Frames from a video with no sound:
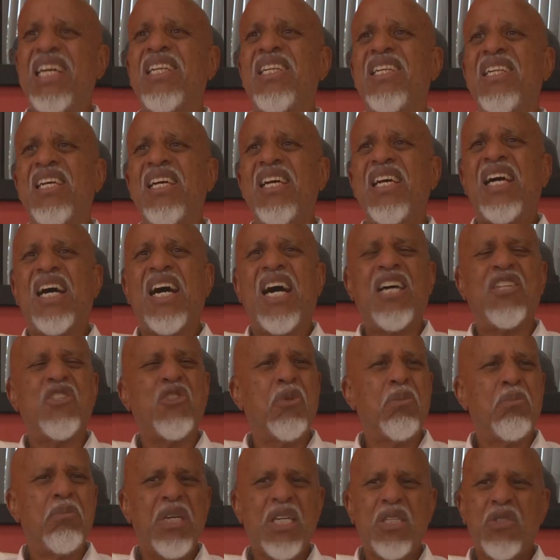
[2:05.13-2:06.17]
hell
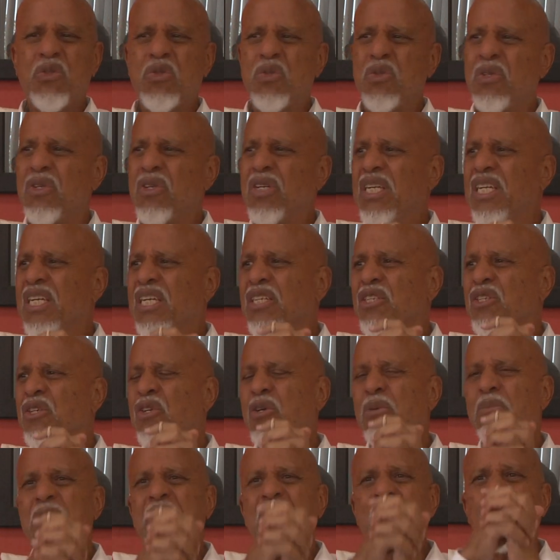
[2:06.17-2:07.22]
and you make sure
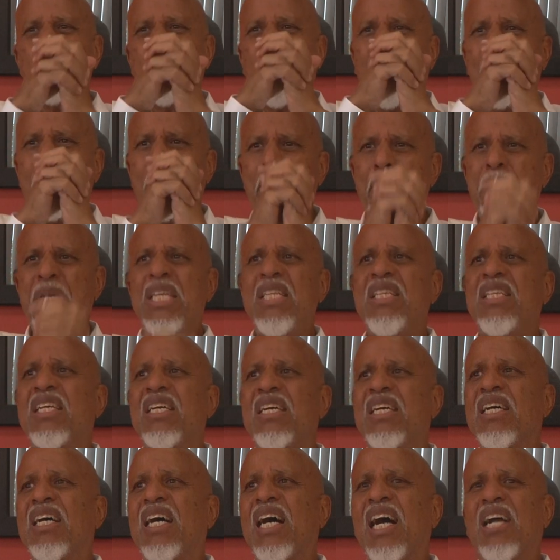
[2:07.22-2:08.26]
you don't miss one
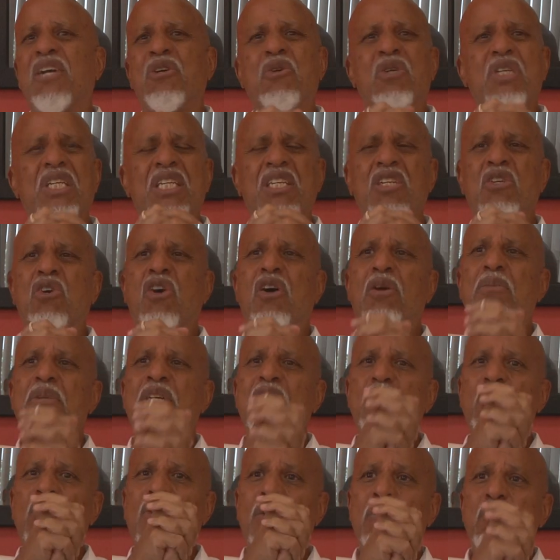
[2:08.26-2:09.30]
beat and you don't give the
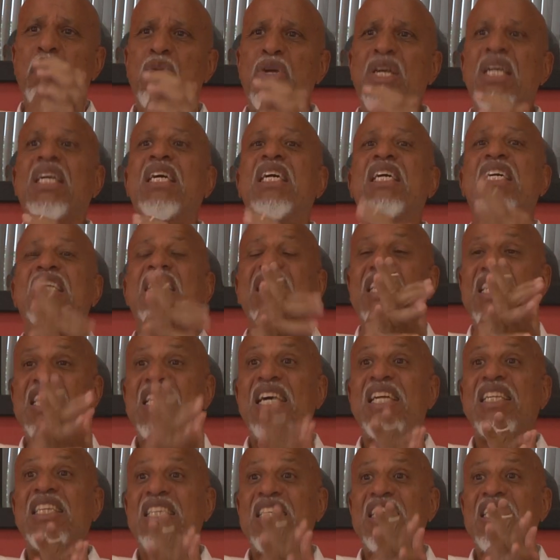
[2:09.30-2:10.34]
government one break.
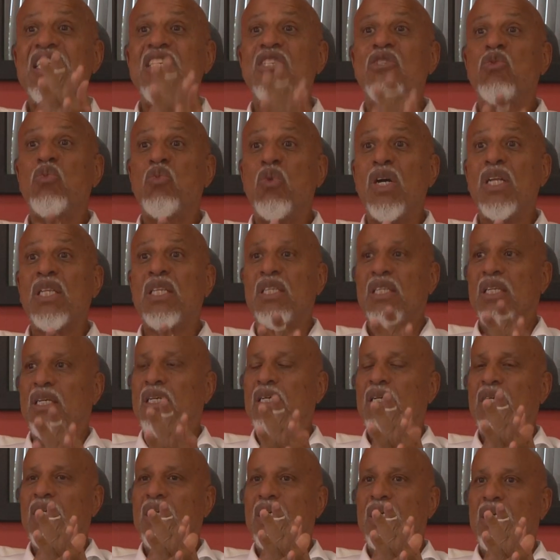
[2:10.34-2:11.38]
That is what
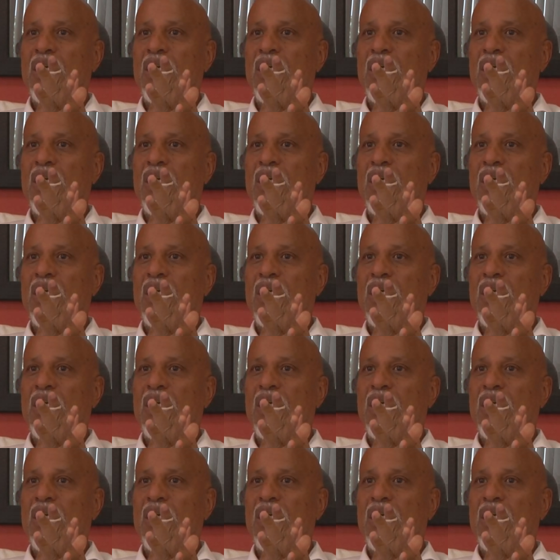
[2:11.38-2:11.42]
